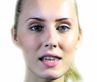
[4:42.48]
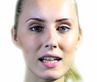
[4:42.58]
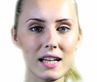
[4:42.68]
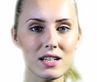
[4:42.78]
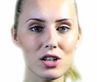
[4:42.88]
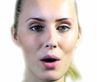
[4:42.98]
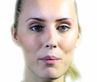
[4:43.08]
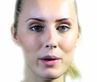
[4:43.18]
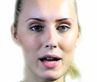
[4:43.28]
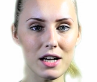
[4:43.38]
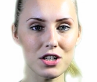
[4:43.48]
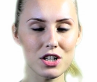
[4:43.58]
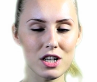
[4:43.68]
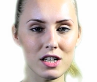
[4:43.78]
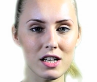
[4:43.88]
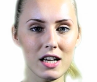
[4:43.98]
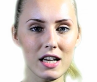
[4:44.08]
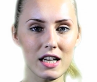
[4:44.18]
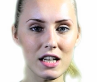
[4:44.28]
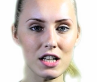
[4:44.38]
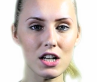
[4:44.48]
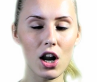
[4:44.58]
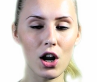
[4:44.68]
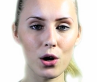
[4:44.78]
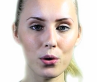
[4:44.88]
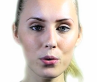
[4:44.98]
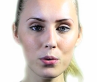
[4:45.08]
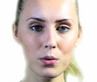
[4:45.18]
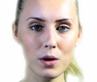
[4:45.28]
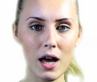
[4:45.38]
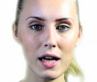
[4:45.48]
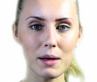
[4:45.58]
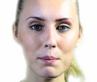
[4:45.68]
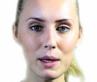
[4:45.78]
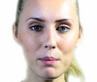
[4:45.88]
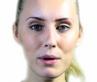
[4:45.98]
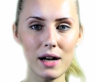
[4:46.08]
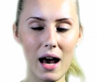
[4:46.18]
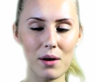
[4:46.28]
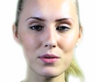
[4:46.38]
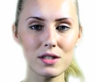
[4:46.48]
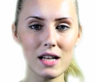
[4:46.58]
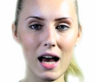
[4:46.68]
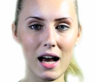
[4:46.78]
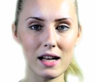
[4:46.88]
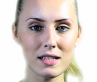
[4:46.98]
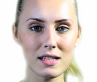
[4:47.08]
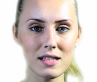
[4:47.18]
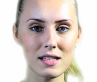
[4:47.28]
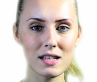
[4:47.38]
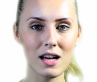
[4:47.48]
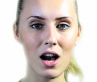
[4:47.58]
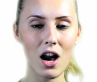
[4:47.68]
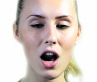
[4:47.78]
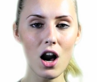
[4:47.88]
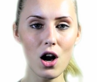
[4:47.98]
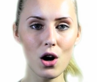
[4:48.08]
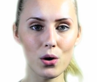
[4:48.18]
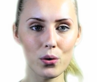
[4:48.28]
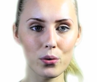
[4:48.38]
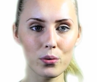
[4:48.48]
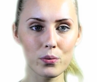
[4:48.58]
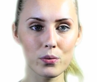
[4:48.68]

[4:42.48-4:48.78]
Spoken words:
The letter combination EO can be pronounced as O.